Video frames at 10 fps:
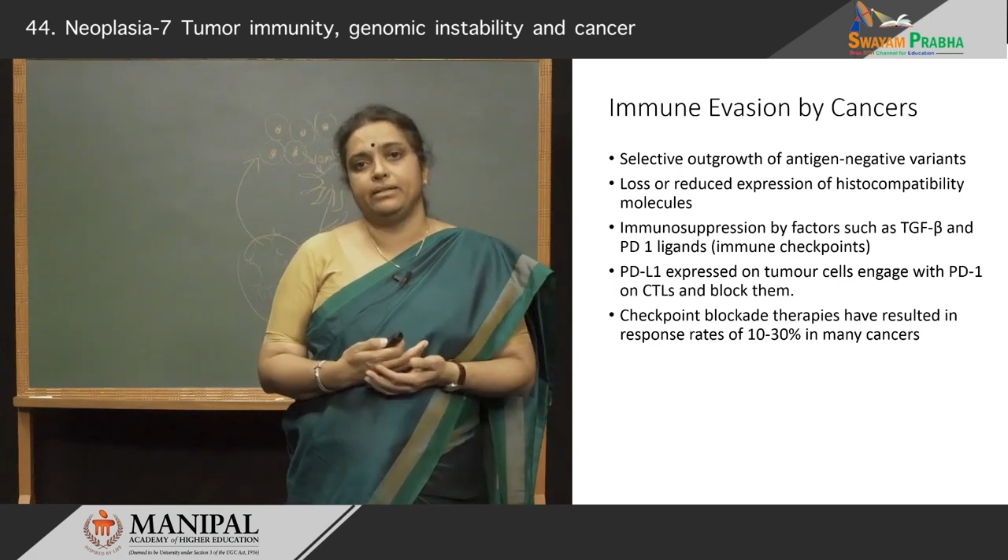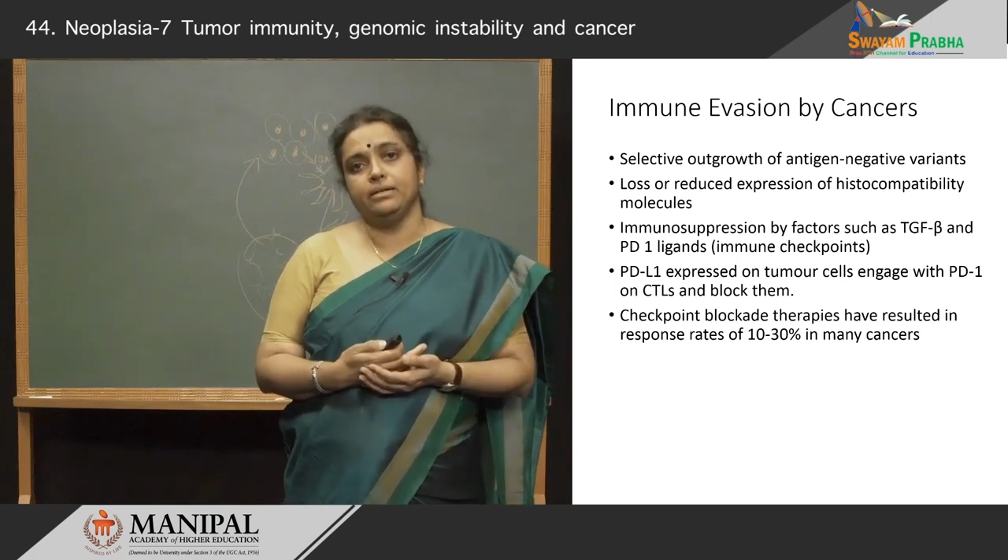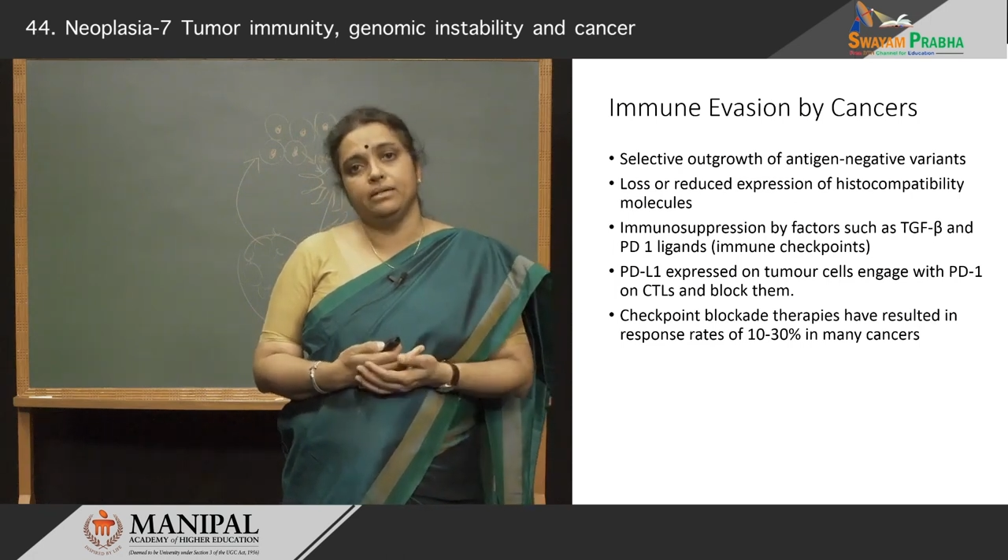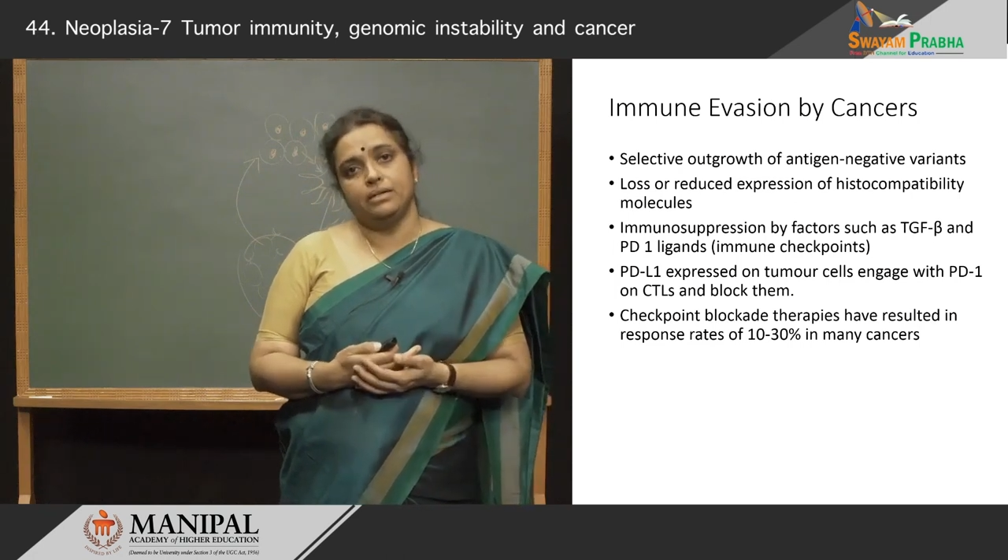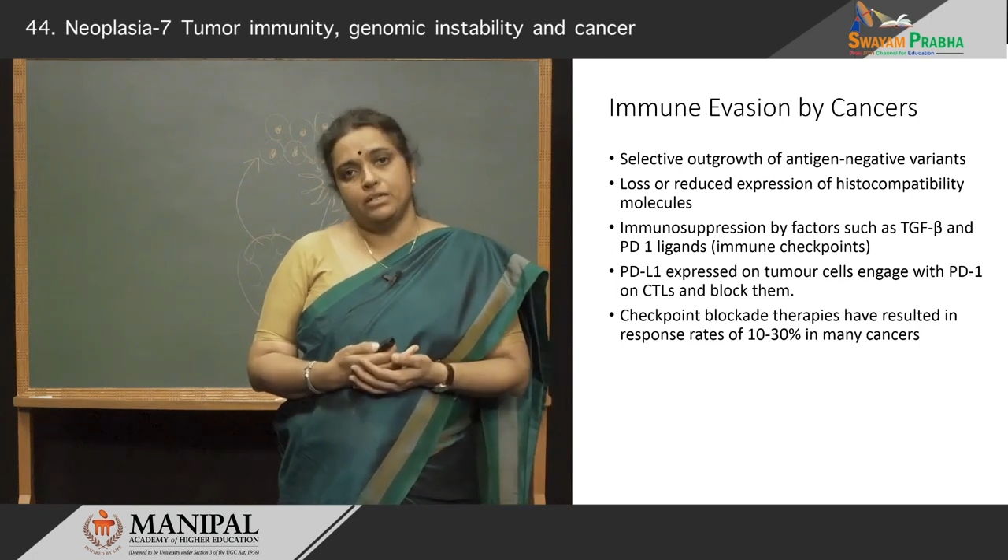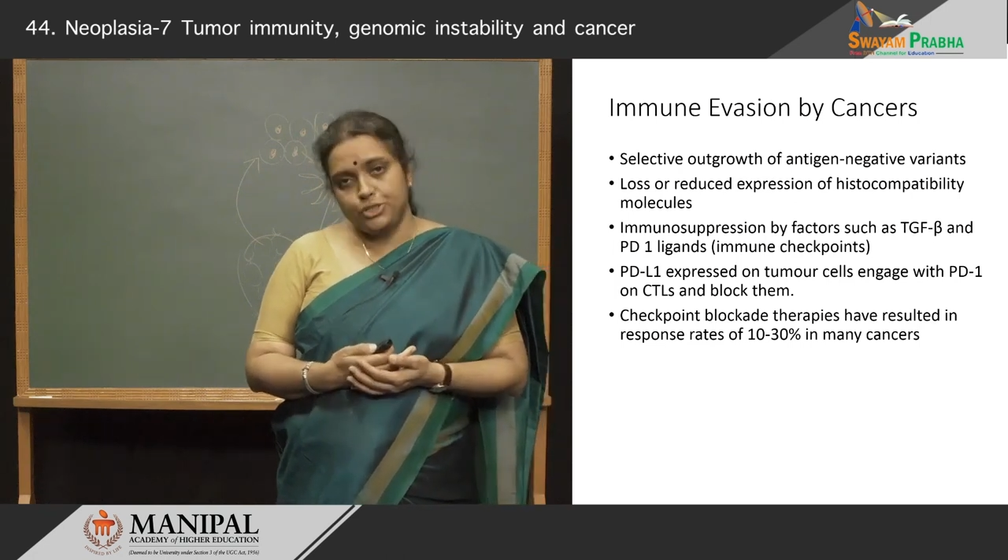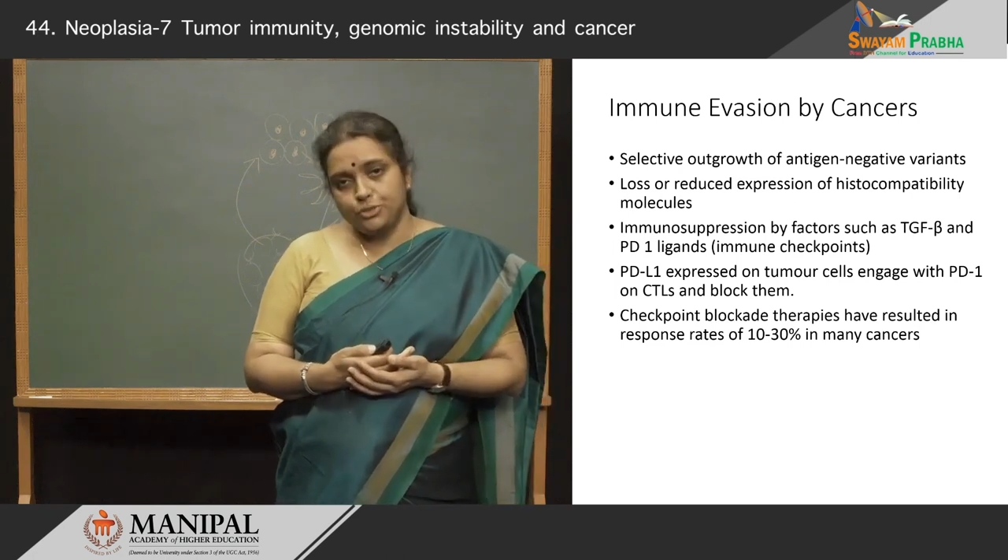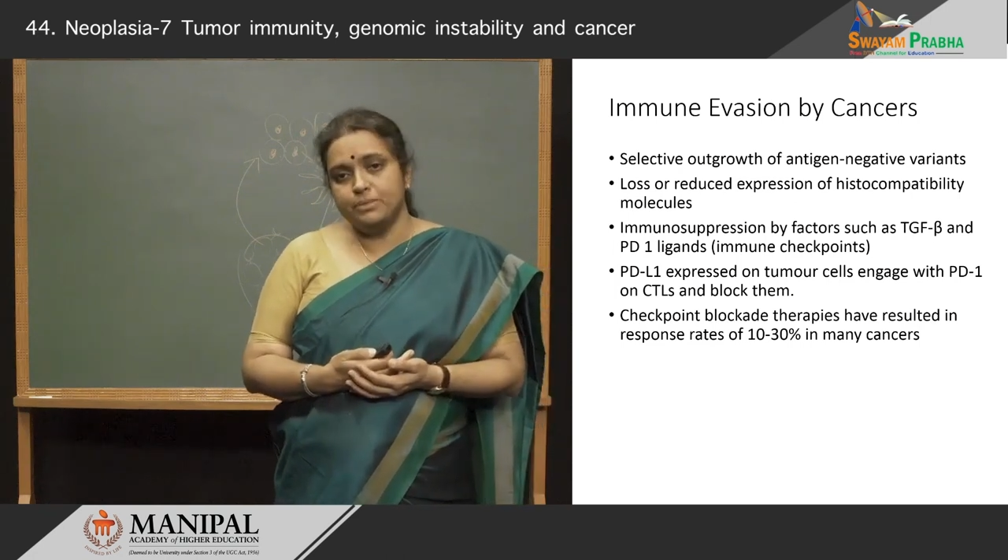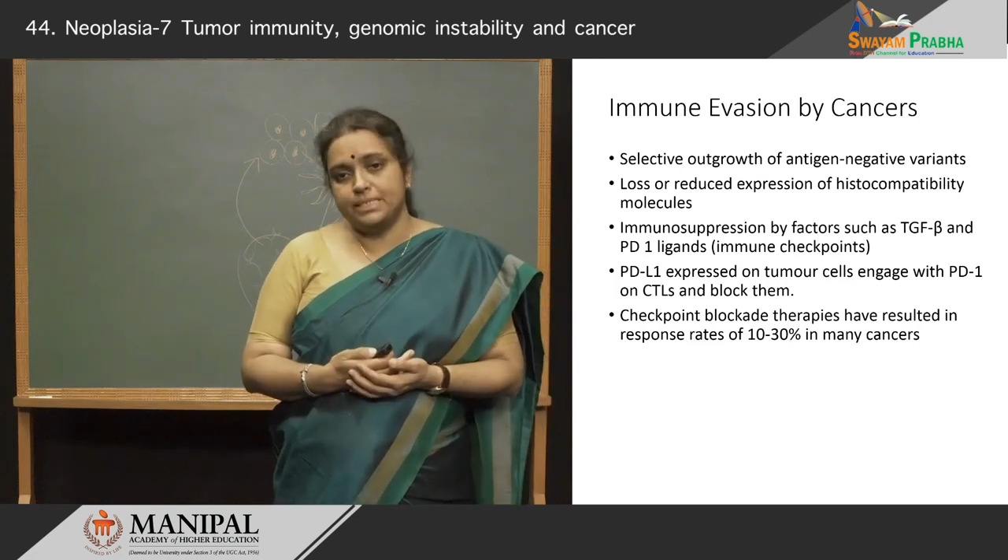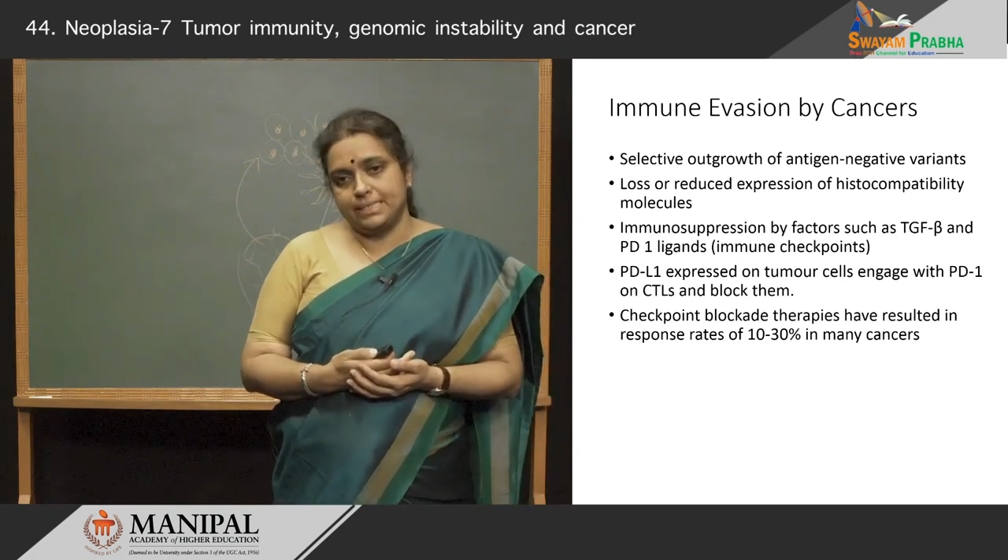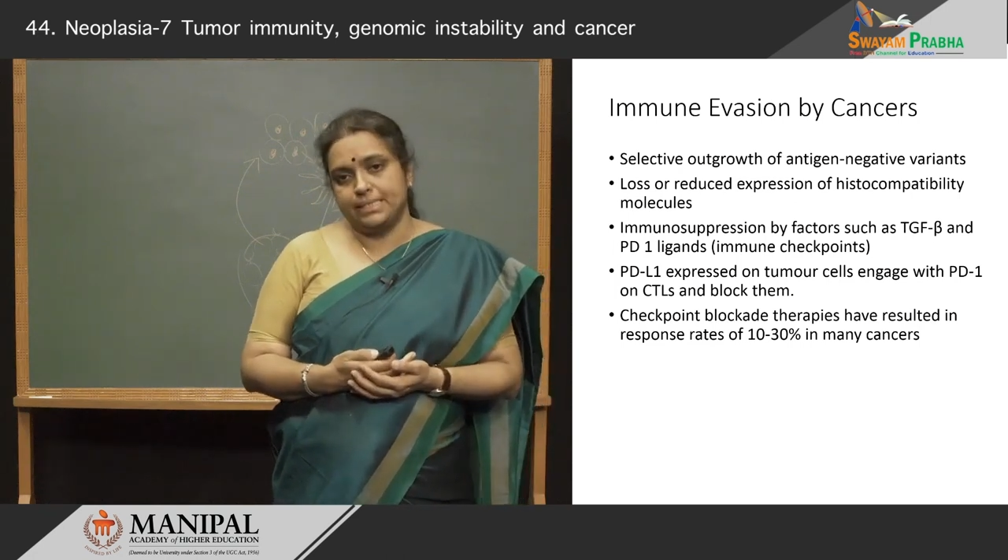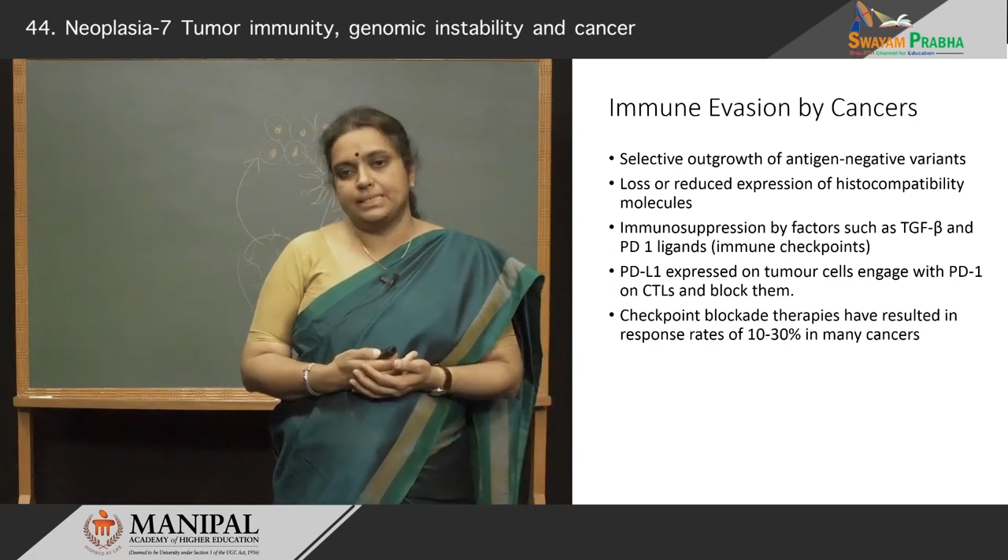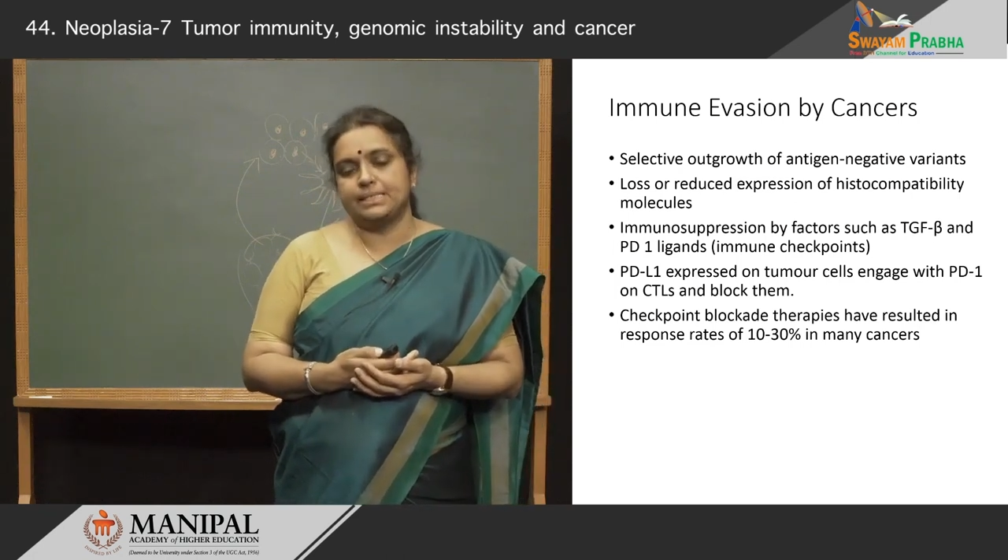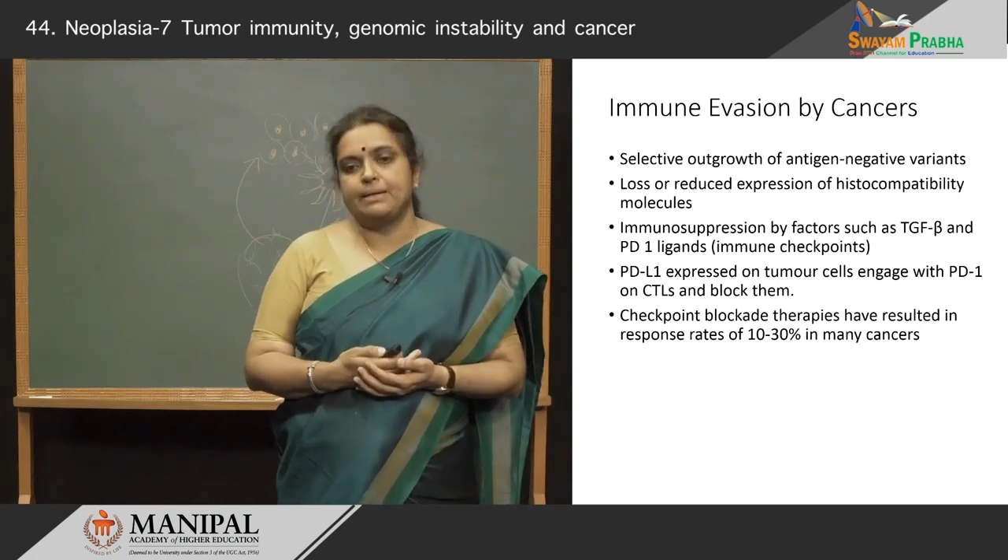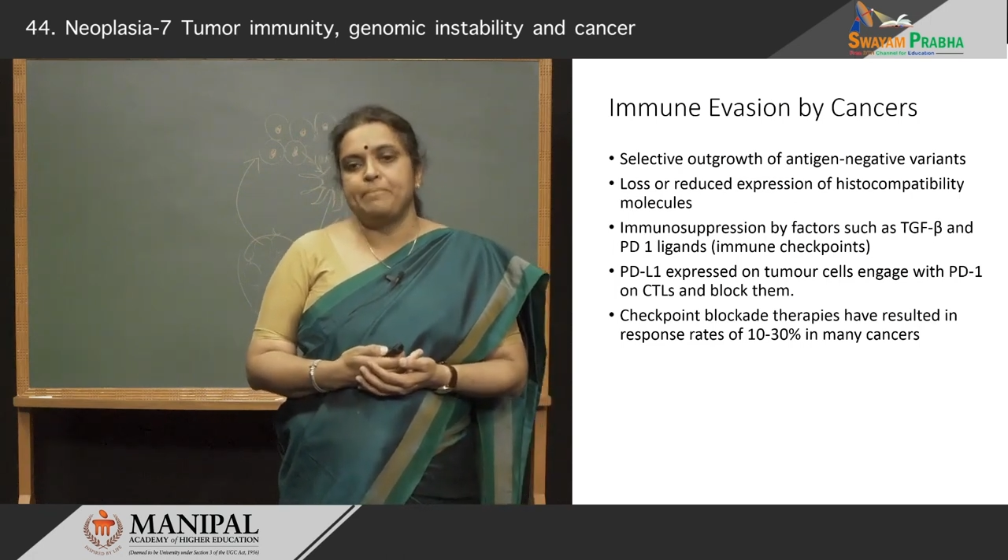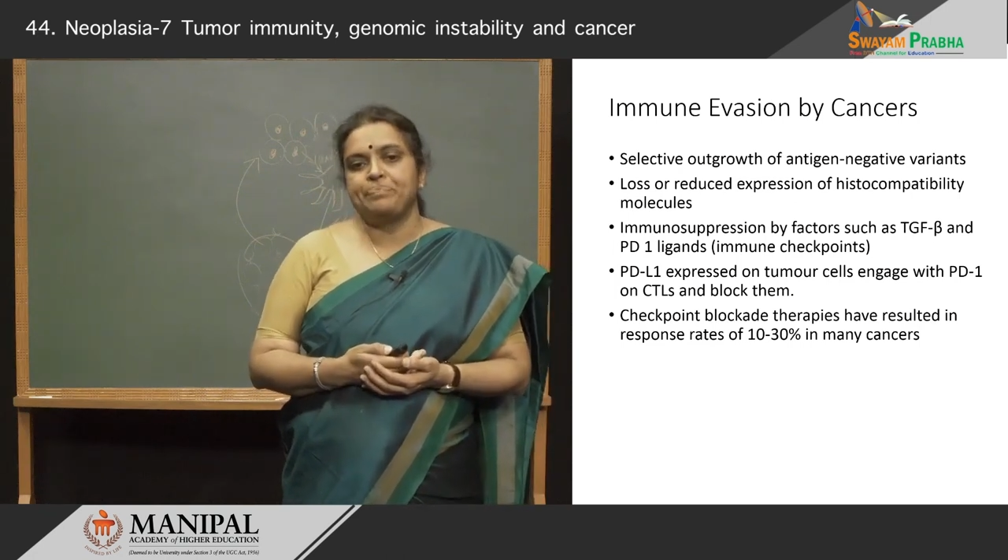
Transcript: the tumor cells.